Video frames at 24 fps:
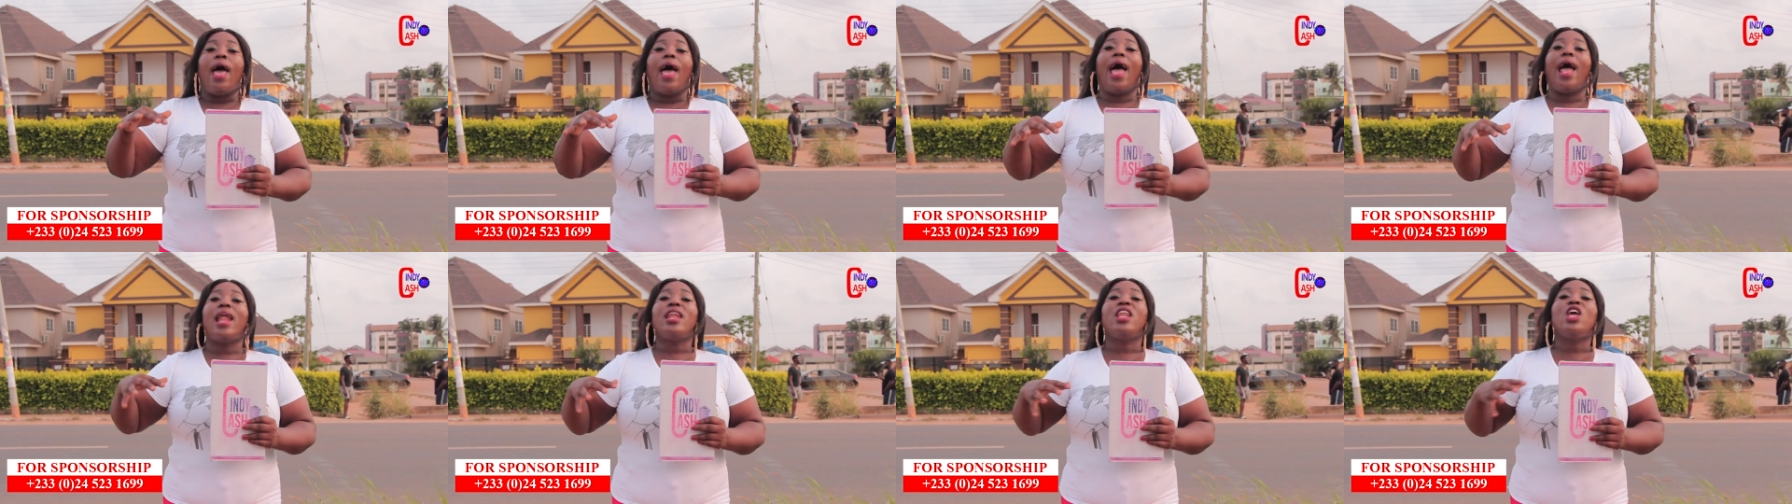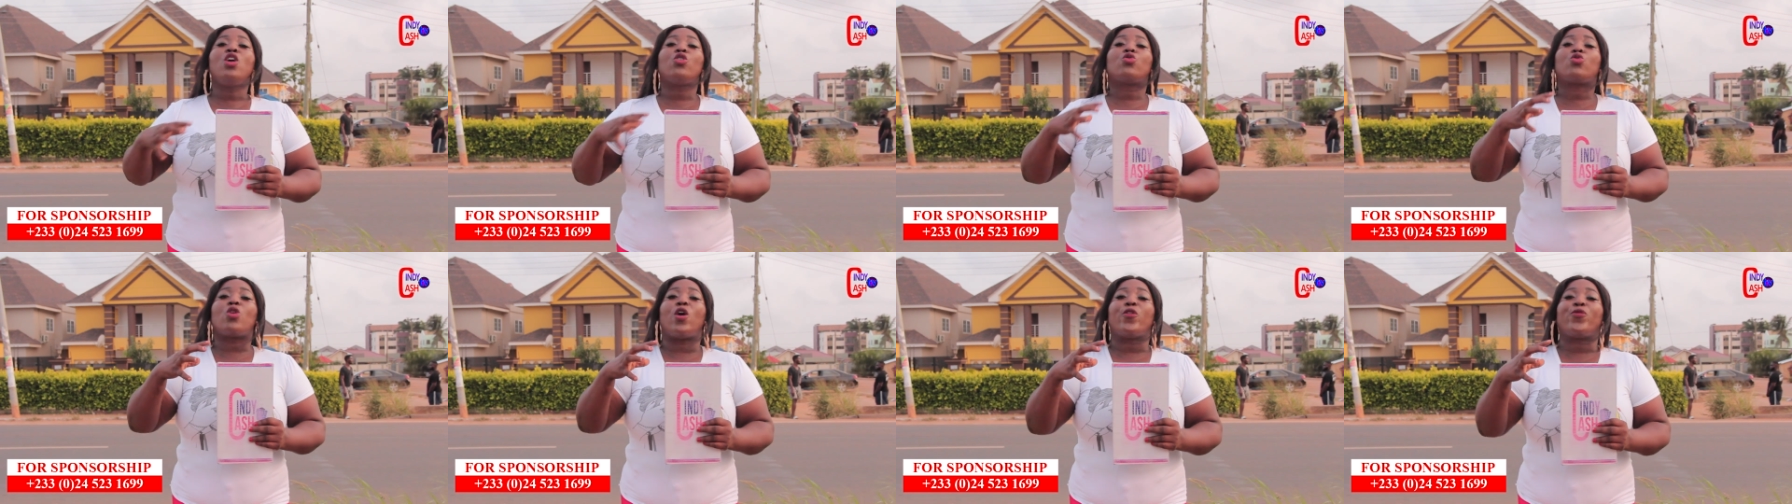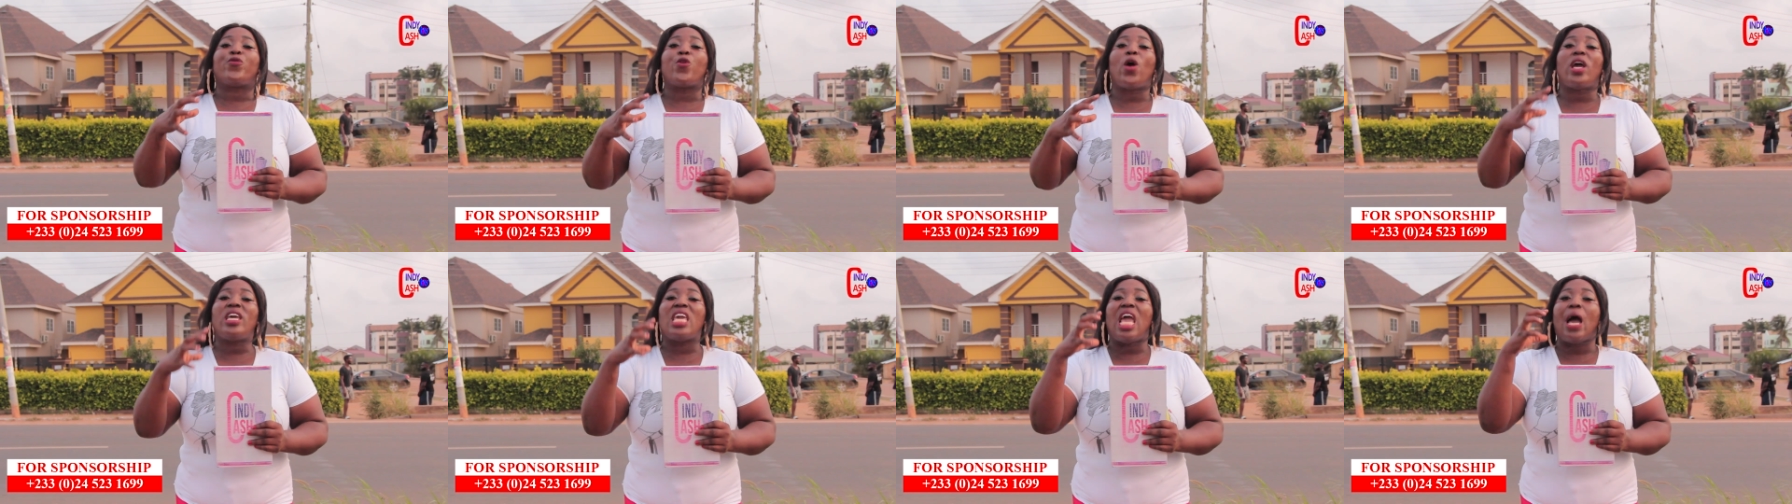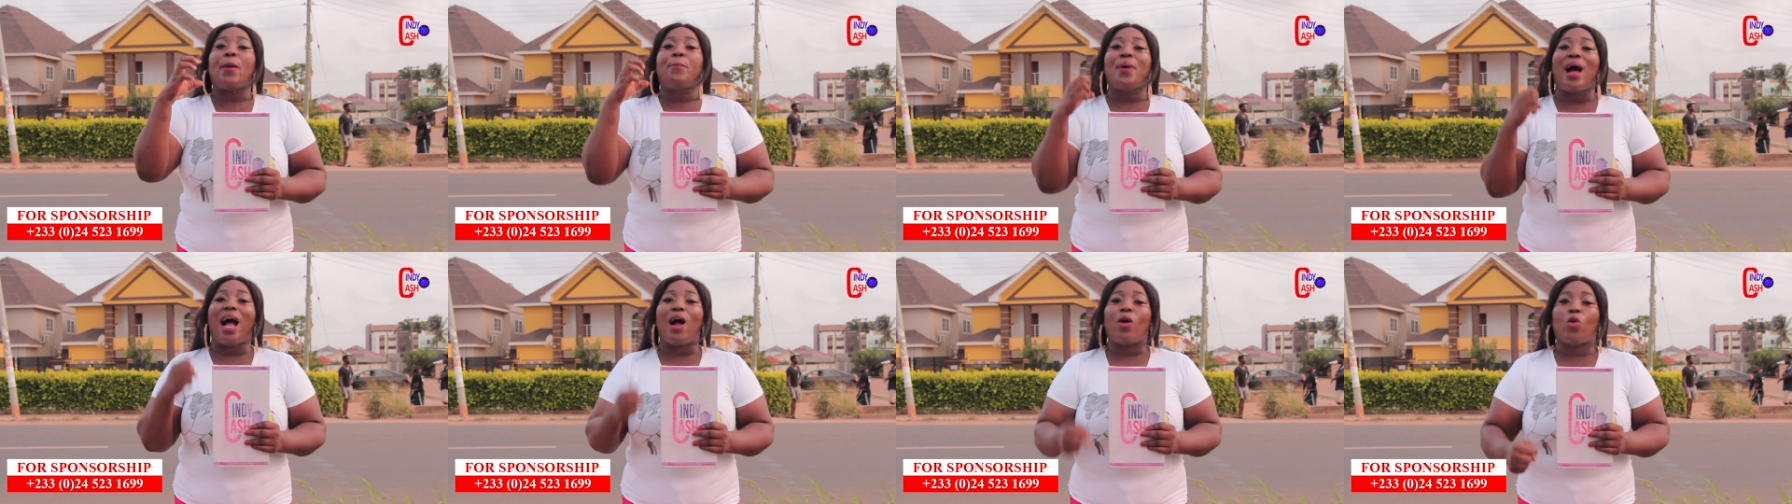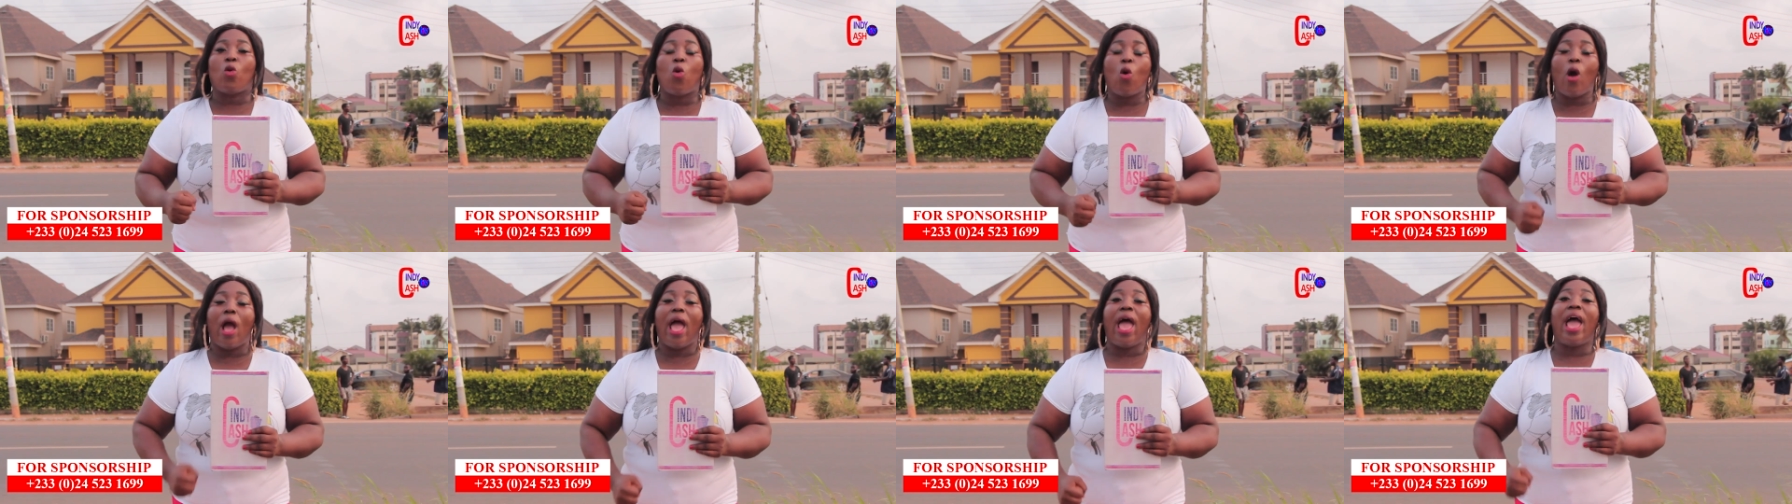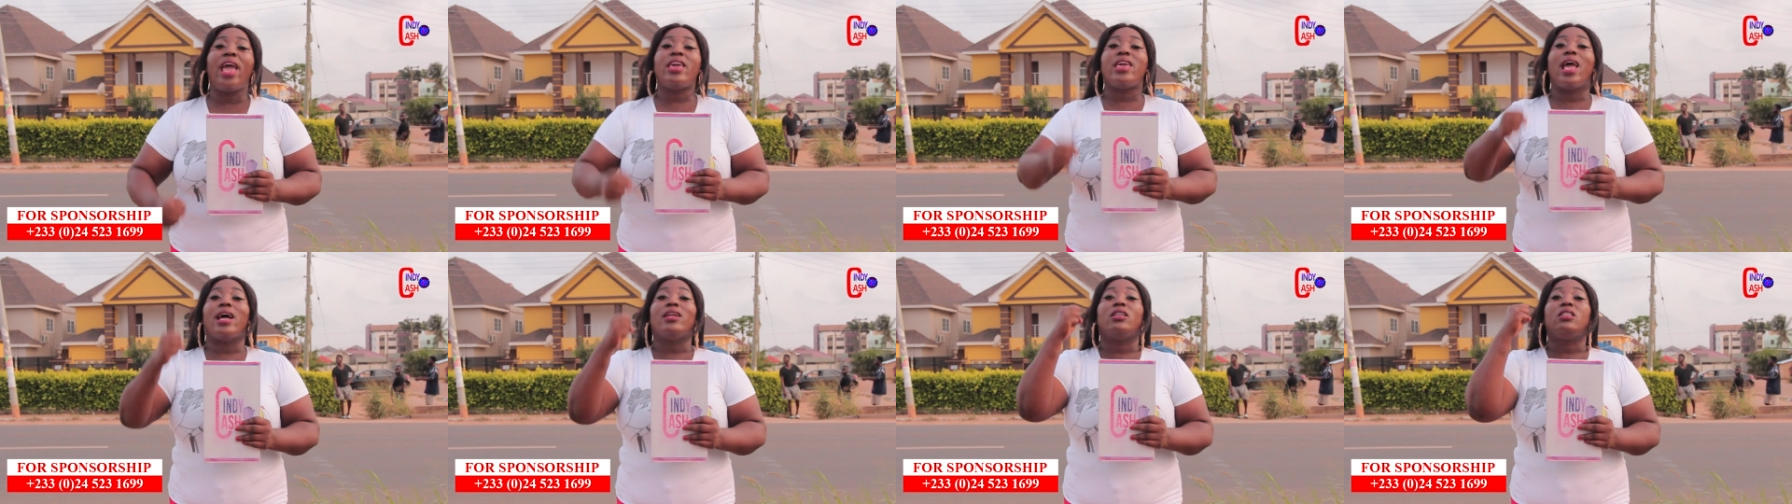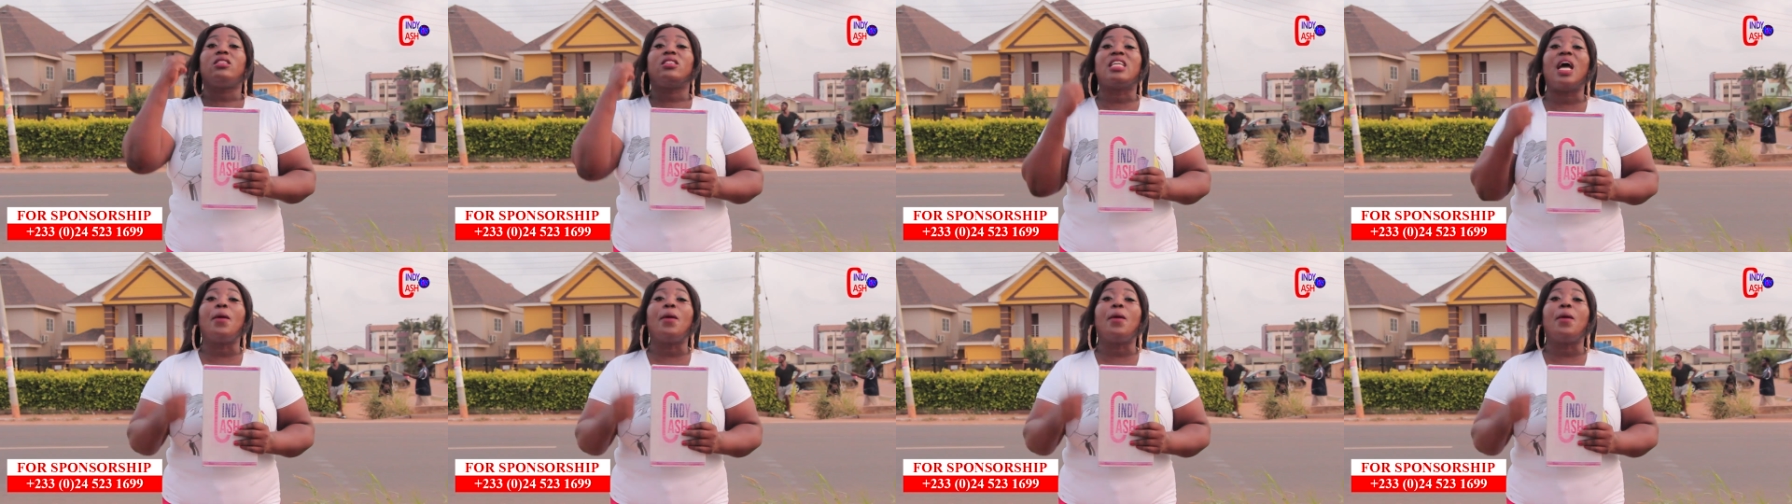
and in Crawford ye Baku a